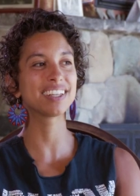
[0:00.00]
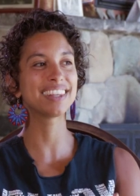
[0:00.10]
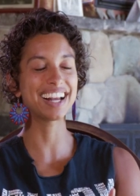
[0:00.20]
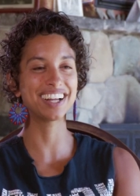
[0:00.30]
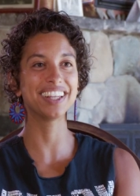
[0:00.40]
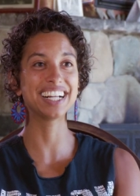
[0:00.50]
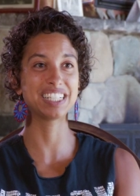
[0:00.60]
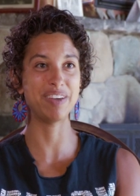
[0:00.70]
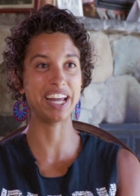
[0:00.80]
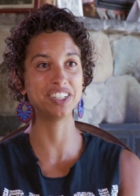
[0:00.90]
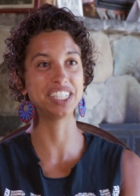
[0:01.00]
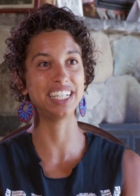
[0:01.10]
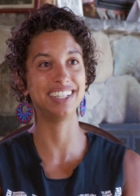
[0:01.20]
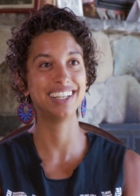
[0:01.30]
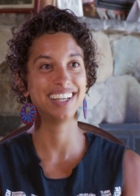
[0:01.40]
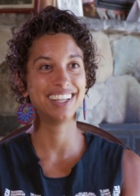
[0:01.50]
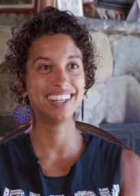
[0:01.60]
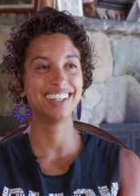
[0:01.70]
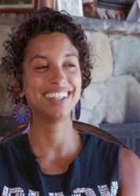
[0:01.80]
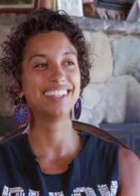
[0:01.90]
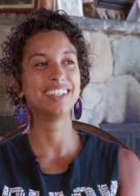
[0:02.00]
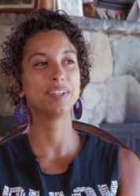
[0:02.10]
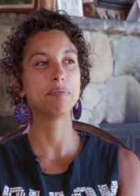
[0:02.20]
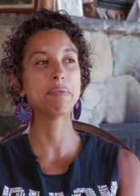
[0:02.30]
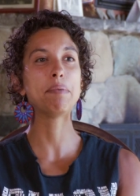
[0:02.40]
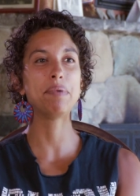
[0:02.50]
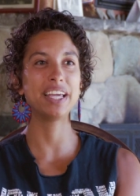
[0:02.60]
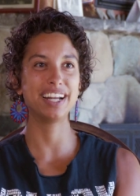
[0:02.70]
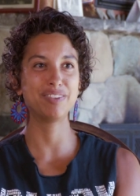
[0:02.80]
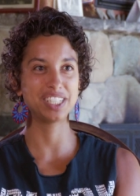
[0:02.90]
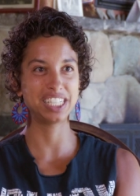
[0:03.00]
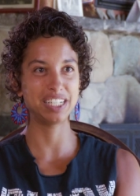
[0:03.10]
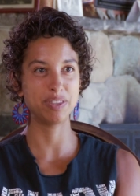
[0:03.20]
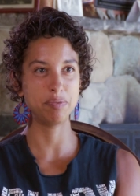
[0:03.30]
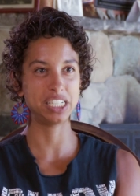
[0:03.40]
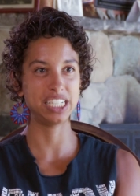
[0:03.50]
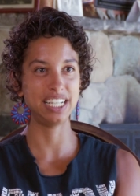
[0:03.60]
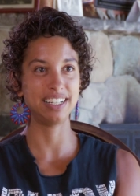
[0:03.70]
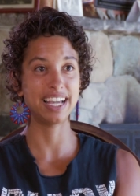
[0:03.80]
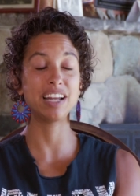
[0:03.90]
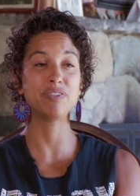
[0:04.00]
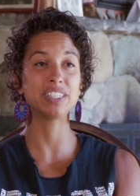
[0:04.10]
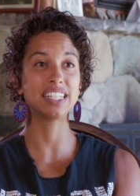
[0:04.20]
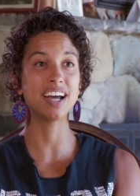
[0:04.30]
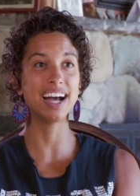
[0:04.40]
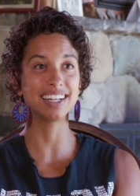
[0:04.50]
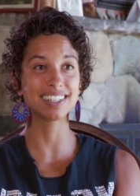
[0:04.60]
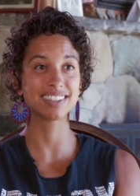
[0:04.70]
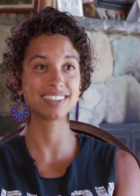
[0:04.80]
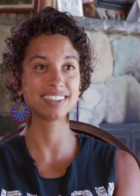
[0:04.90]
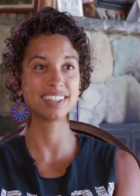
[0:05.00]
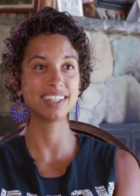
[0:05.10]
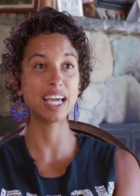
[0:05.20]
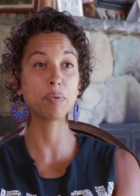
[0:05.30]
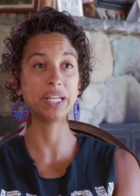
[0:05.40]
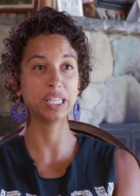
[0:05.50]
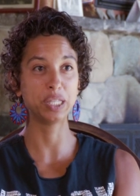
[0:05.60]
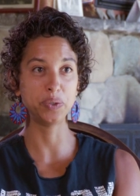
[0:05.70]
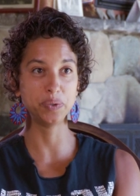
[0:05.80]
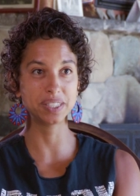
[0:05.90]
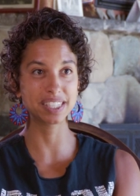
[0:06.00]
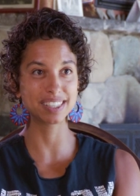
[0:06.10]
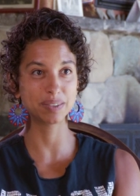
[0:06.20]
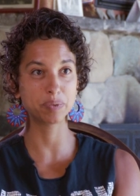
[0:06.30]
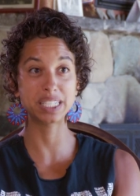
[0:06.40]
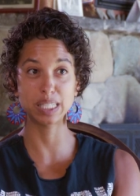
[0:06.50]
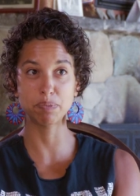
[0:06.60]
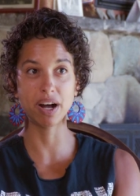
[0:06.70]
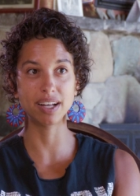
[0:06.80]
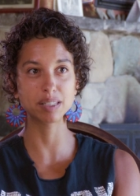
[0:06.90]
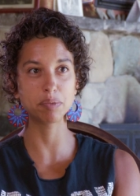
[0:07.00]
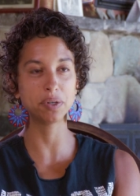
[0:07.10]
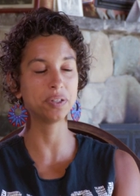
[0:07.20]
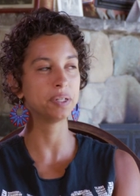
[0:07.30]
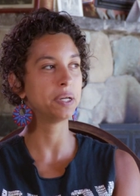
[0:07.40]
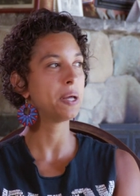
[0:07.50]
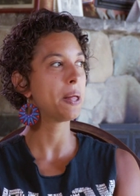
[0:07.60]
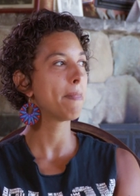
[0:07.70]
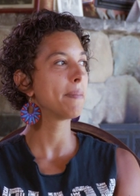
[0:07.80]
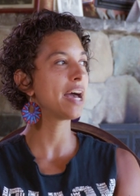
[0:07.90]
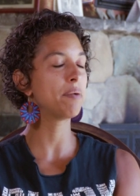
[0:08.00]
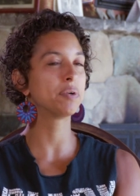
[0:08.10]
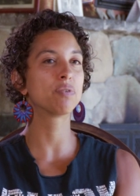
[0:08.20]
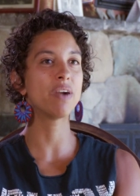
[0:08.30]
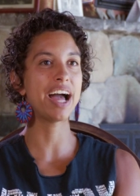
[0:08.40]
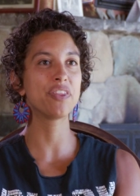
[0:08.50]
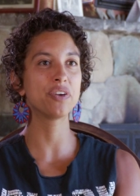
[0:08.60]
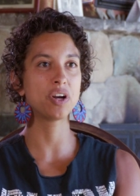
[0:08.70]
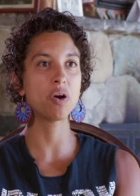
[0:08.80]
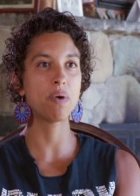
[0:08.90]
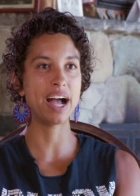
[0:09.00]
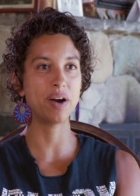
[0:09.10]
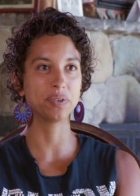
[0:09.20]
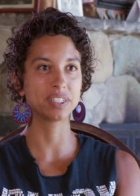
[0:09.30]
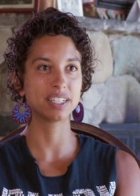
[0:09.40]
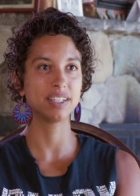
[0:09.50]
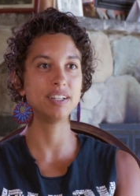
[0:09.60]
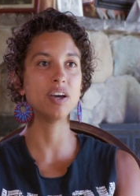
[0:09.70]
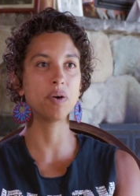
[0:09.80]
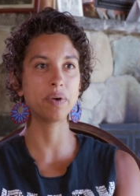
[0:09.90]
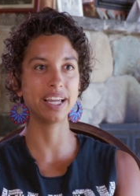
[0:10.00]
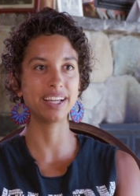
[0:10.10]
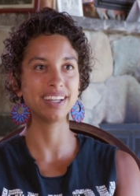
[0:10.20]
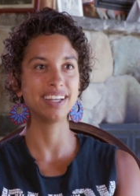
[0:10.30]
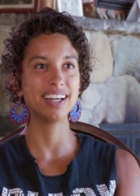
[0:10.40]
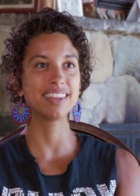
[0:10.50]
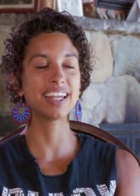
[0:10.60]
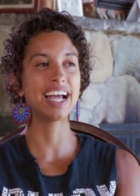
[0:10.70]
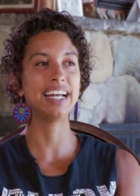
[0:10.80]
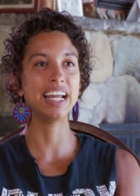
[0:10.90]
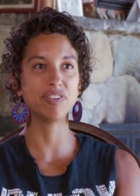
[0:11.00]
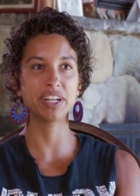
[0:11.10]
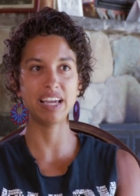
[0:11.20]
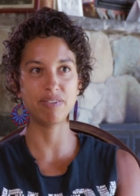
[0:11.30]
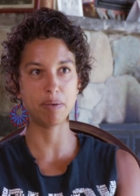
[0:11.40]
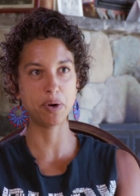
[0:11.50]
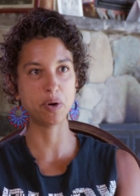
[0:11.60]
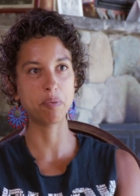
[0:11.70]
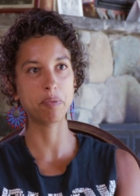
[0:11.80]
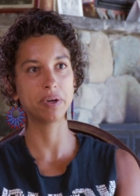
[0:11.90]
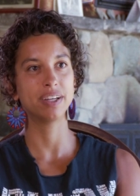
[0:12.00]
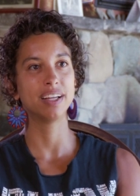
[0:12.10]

that collective energy might be enough to shift the machine. And if it's not, and we lose, which is possible, I would rather go out knowing that I never gave up hope,